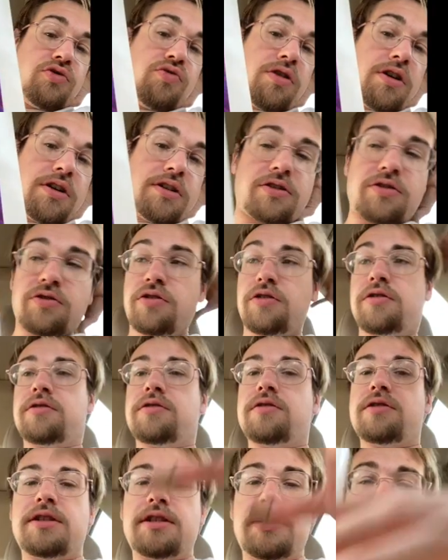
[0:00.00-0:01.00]
Russell.
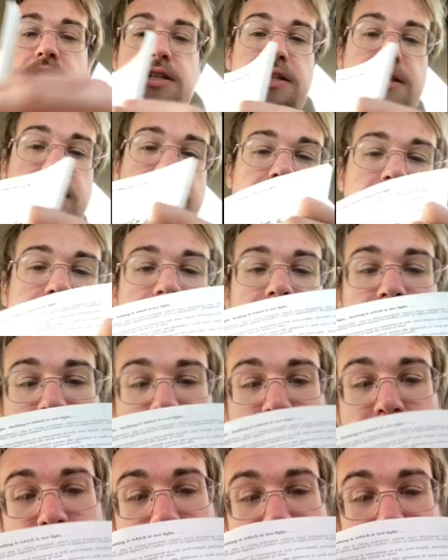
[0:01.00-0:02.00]
You see his
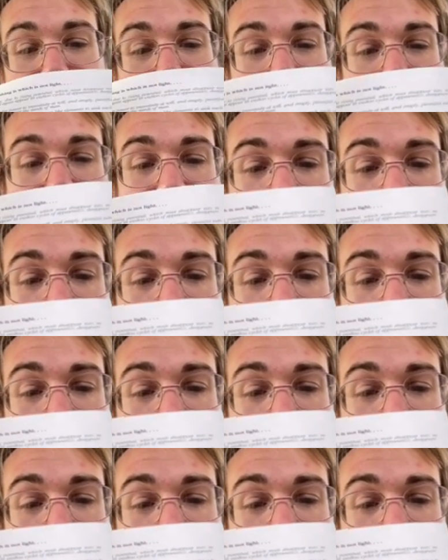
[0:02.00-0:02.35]
signature here.